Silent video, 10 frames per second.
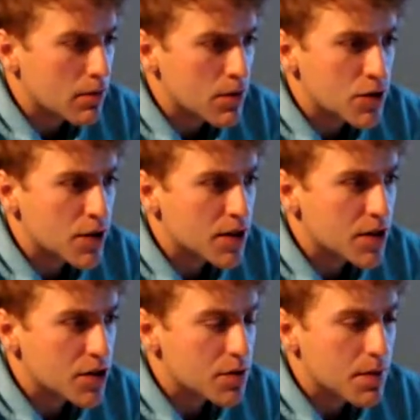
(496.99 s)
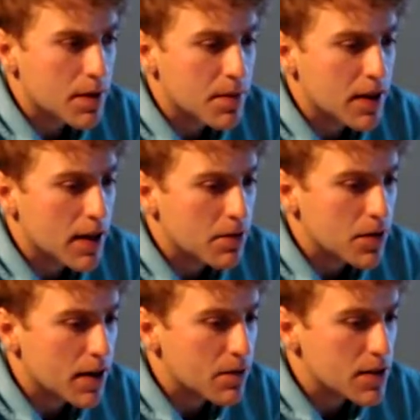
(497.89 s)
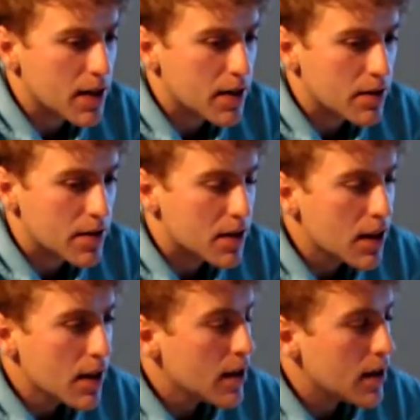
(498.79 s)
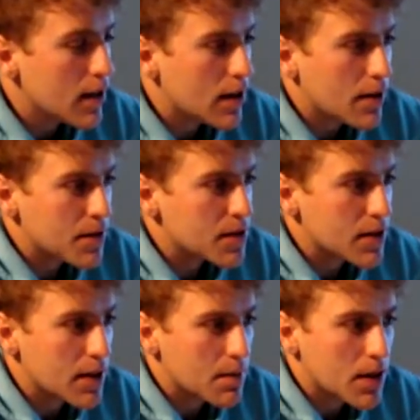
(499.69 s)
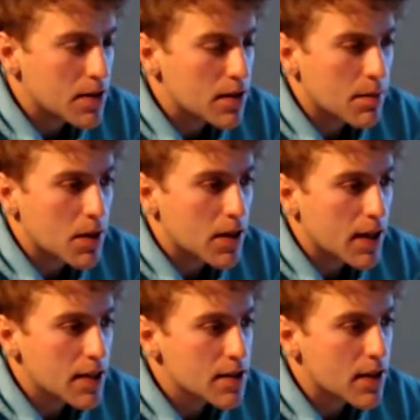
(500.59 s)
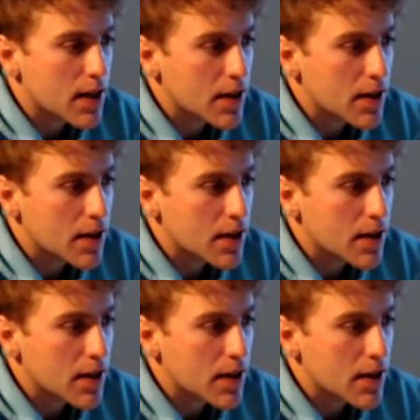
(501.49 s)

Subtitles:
Restrictions just becoming ever and ever tighter. And yeah, obviously, I'm not against that.